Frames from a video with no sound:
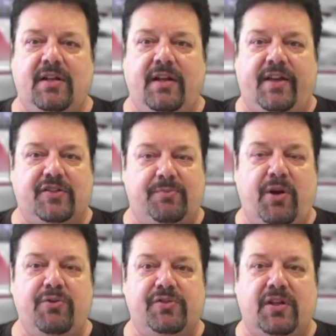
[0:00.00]

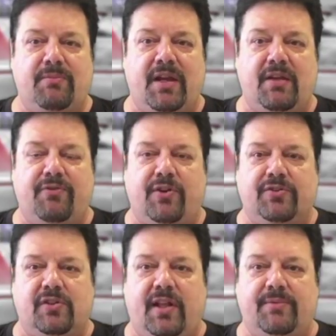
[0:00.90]
exposing many false
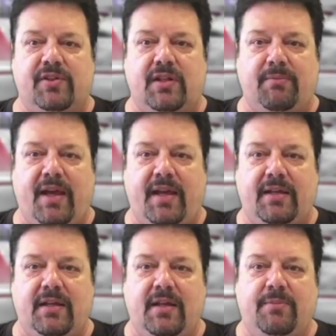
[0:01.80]
claims that he
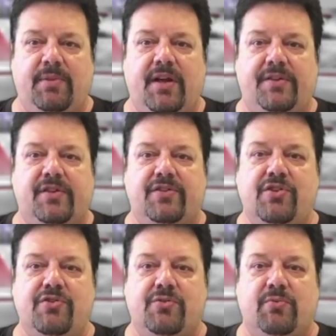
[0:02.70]
made, because as
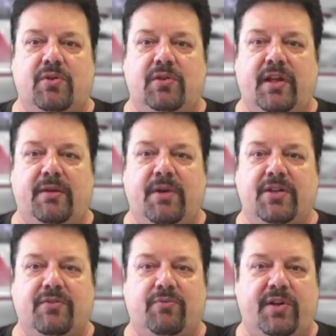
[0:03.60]
usual, in
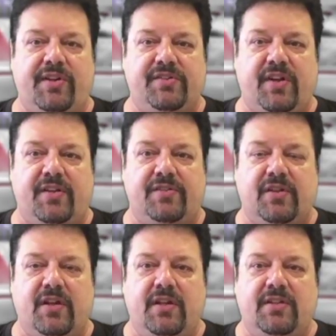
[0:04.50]
much of what he says,